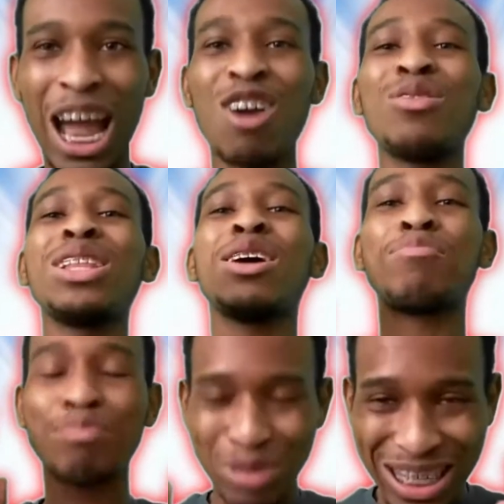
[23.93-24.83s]
I really
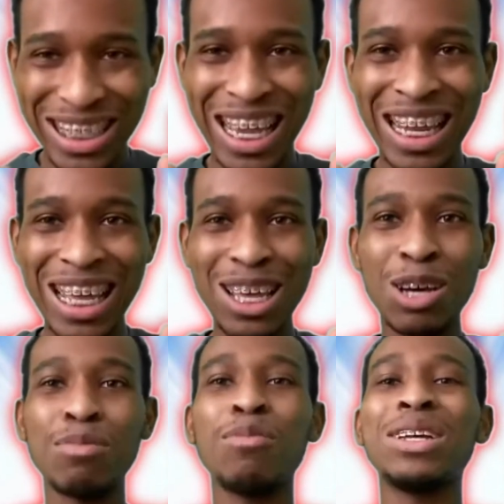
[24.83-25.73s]
appreciate
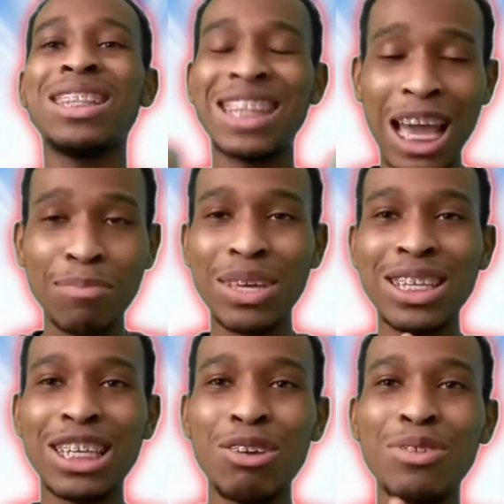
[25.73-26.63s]
it. But with that being
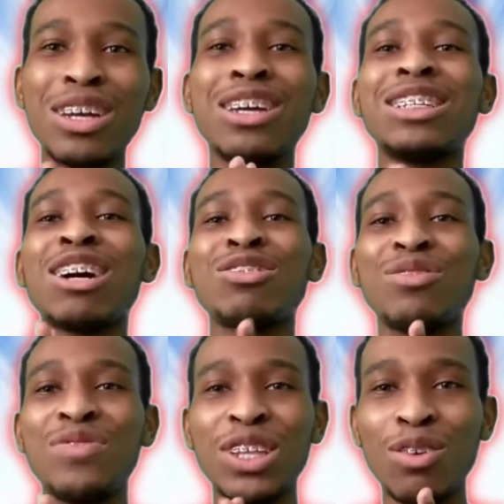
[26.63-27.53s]
said, we're here to check out this
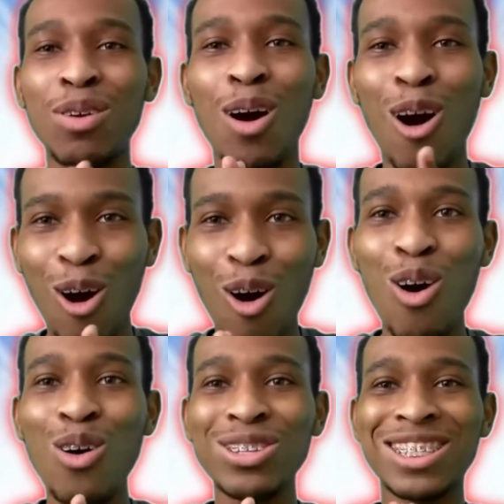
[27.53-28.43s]
video
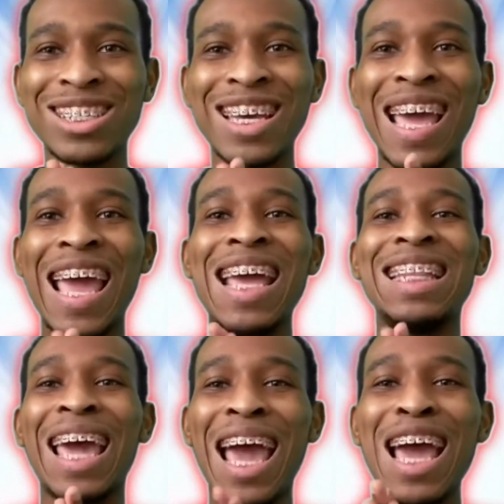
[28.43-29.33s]
called
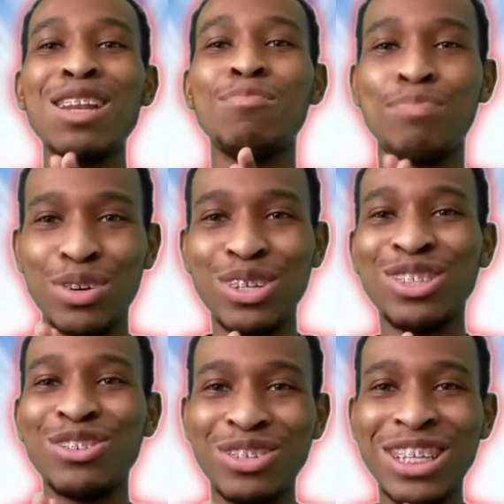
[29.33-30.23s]
Dad Burns
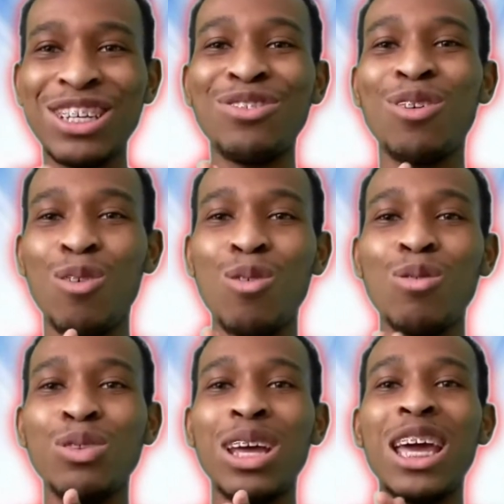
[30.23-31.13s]

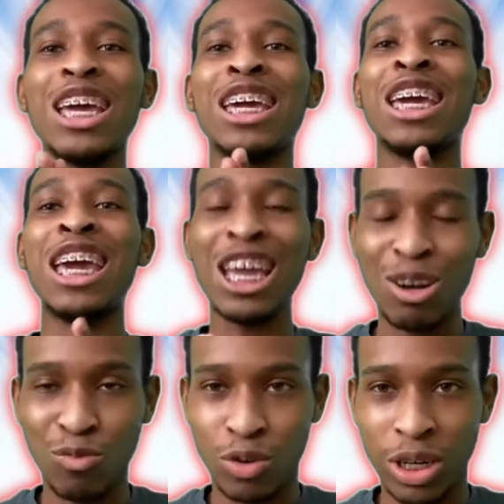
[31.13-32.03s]
13-Year-Old
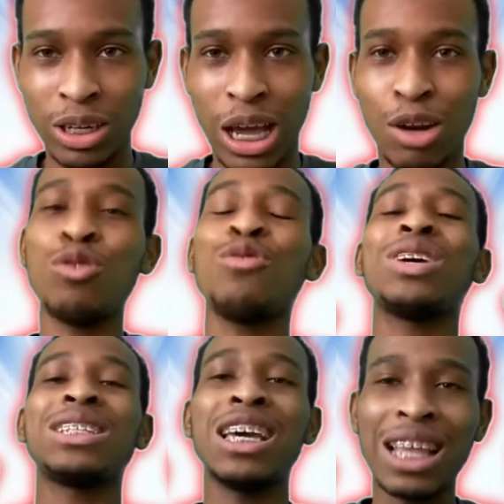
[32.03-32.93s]
Camryn. I don't know if I
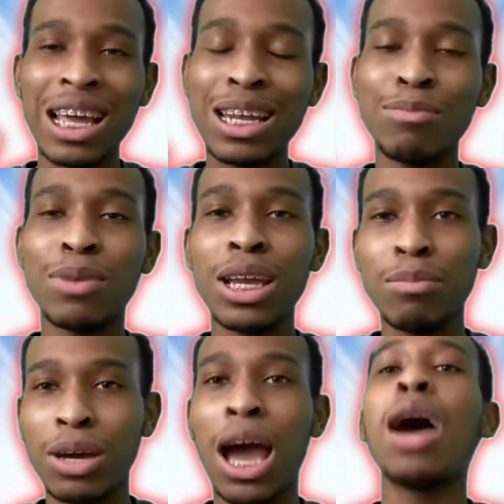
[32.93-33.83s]
said that name
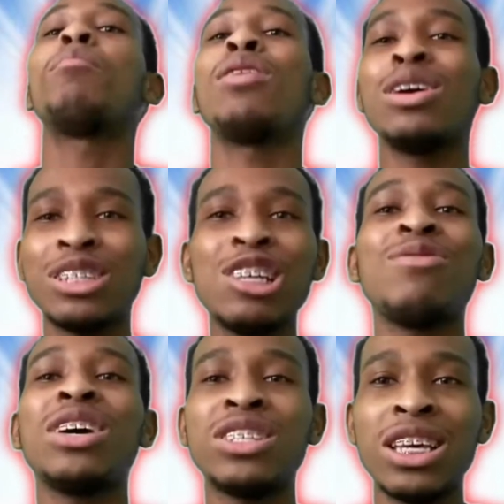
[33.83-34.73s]
right. I apologize if
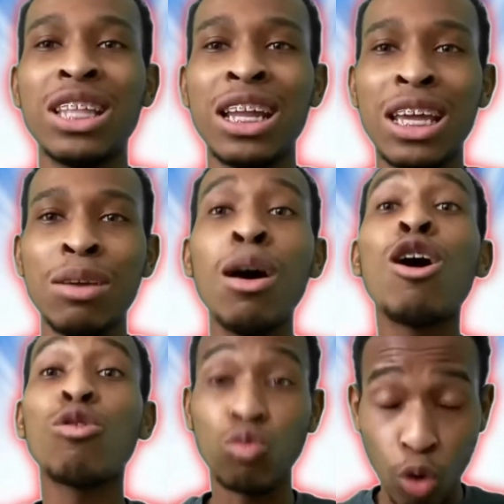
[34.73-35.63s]
I said that name
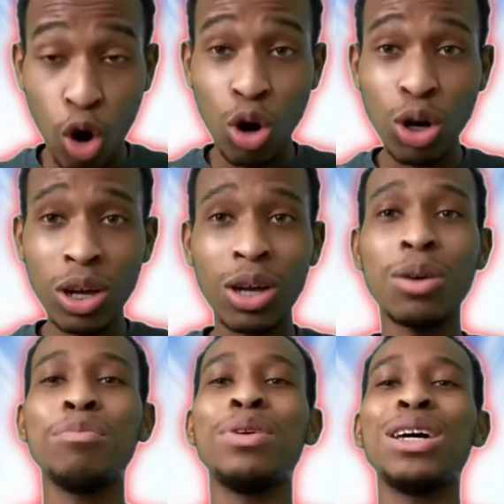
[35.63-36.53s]
wrong.
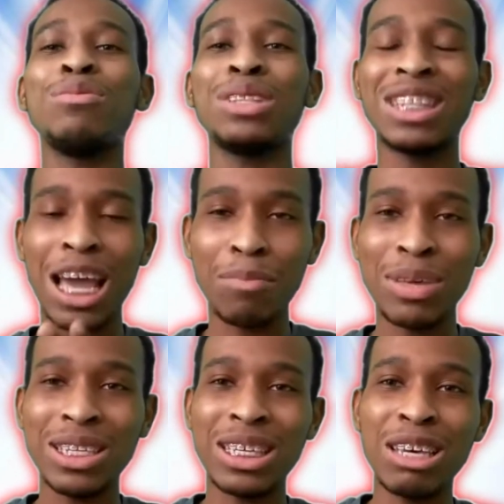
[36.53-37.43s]
But with that
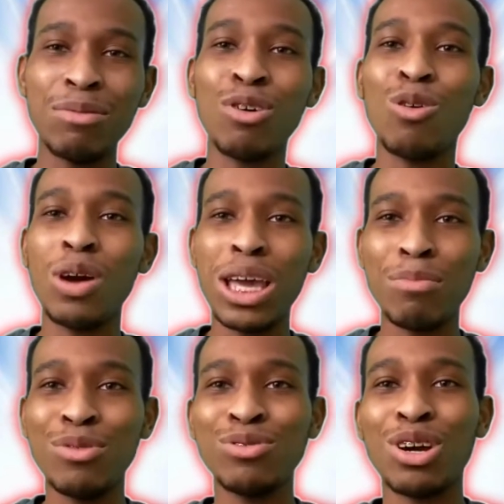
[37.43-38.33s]
being said, we're going to go ahead and
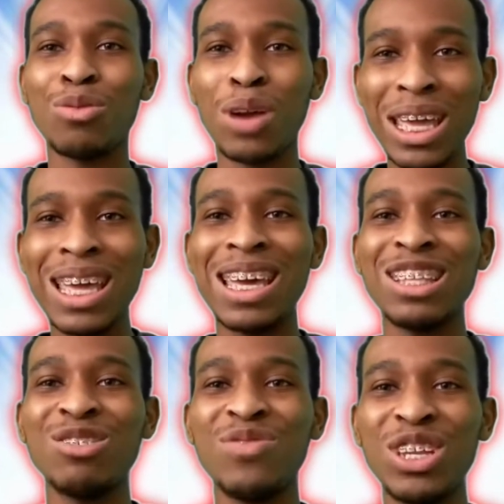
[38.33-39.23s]
move to our right and get
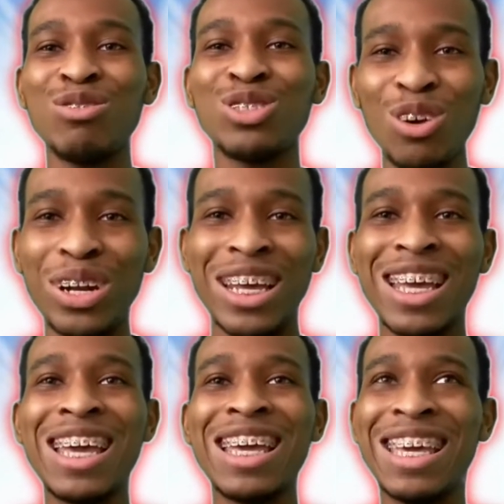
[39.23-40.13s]
this video started.
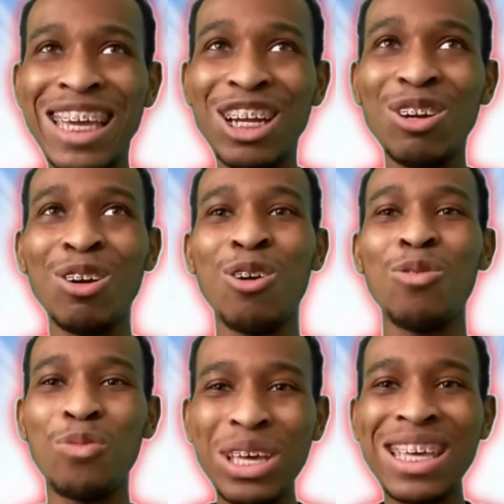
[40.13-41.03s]
Here
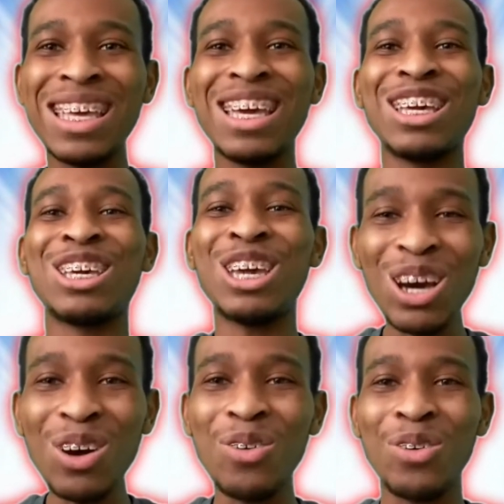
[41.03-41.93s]
we
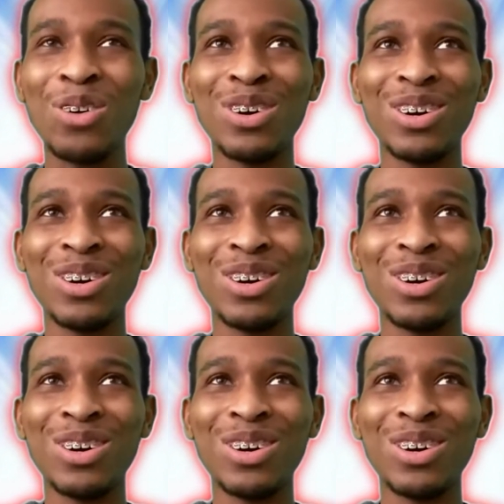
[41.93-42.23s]
go.